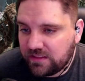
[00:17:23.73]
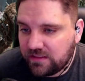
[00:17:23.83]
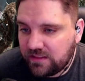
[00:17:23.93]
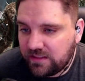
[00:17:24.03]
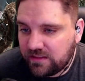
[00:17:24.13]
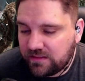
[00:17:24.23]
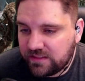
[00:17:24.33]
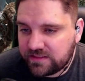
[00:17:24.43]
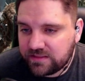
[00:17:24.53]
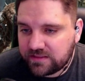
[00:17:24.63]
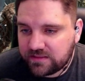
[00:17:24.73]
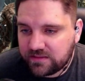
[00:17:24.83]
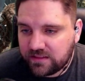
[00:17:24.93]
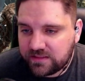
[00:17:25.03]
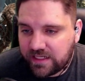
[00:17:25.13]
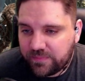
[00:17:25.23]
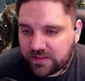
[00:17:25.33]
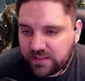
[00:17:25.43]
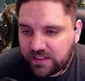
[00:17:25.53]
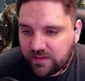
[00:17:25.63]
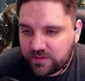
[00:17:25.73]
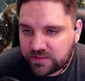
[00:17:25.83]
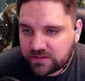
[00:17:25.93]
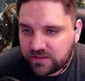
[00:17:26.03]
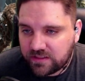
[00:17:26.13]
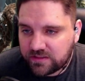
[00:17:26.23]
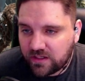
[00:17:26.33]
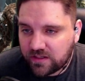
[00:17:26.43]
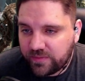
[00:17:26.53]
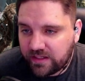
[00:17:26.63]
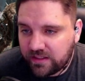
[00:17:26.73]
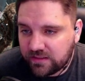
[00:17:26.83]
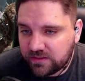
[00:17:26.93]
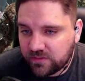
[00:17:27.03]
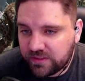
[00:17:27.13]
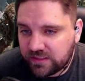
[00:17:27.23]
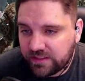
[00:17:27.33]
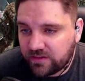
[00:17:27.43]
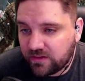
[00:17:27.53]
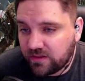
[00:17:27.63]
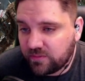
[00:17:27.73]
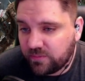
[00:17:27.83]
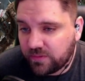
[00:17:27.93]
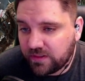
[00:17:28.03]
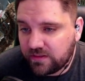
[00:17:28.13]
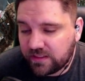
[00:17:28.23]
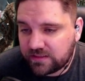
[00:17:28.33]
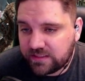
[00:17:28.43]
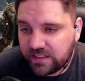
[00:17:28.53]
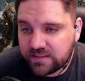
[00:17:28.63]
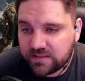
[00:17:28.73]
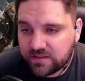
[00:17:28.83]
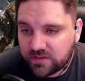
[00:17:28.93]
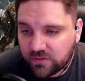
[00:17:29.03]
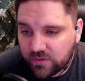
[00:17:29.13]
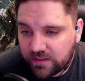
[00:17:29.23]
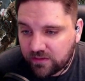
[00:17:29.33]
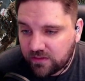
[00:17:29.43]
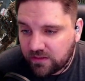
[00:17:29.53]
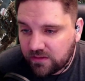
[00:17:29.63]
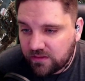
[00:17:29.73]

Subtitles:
And this is a topic that I was going to talk about a little bit later on, but it ties in so well.